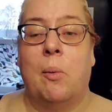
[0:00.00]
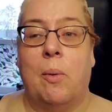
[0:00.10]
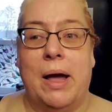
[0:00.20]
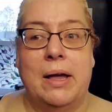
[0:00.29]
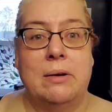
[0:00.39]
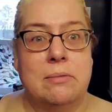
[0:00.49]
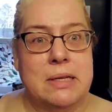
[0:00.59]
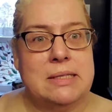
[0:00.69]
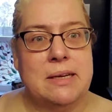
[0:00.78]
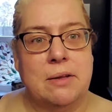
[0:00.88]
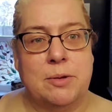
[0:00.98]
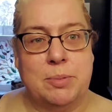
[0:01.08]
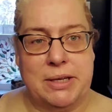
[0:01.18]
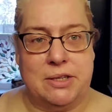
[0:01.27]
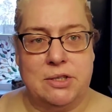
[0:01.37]
When rinsing out the
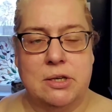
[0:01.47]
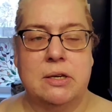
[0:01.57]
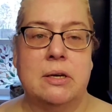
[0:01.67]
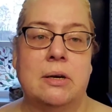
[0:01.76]
bleach,